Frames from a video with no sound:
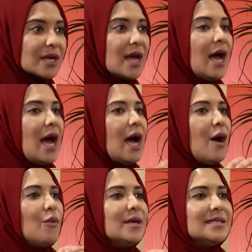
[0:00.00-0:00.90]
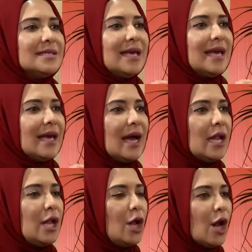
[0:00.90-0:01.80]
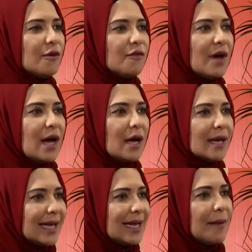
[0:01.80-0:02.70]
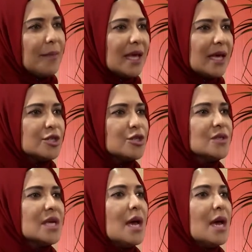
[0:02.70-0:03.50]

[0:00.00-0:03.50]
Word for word: Uh, we're seeing a lot of uh, kidnapping issues.